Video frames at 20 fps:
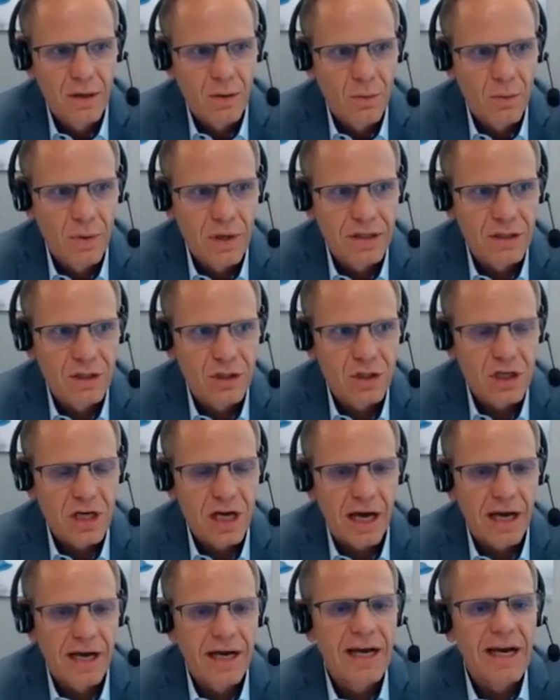which
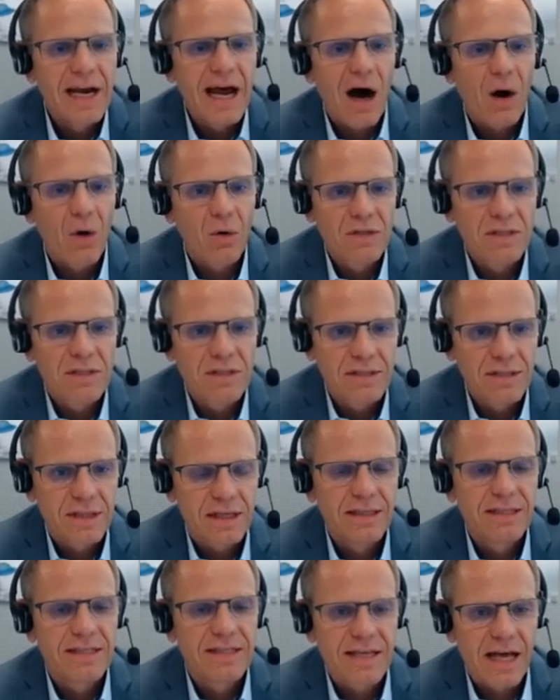announced
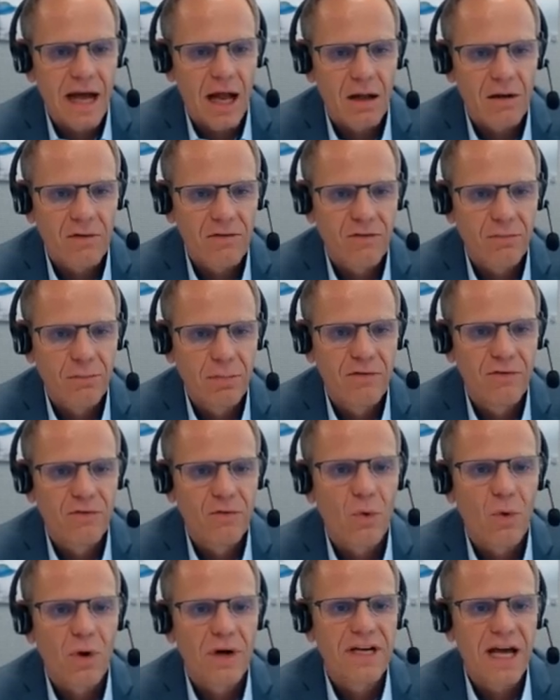itself
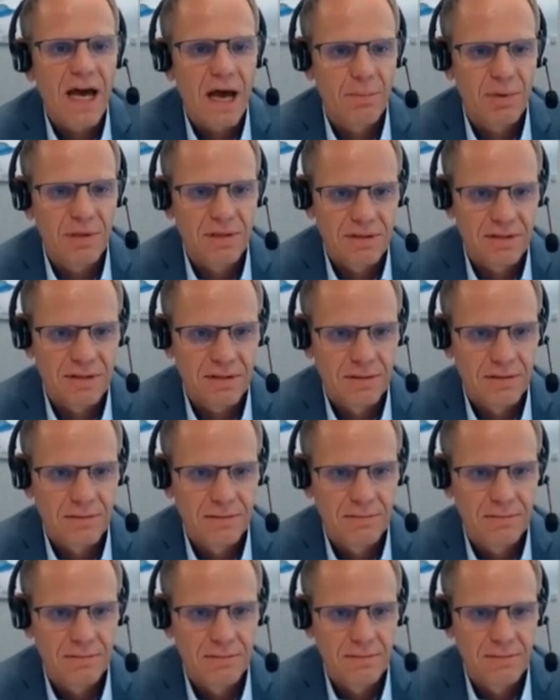before it happens.
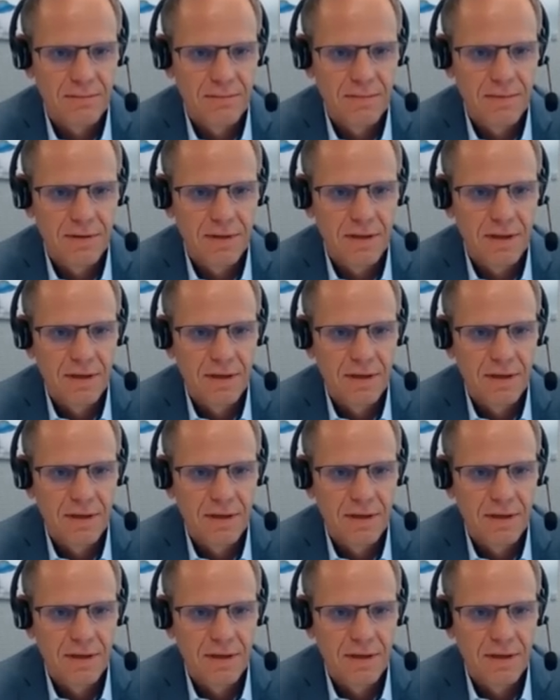Huh.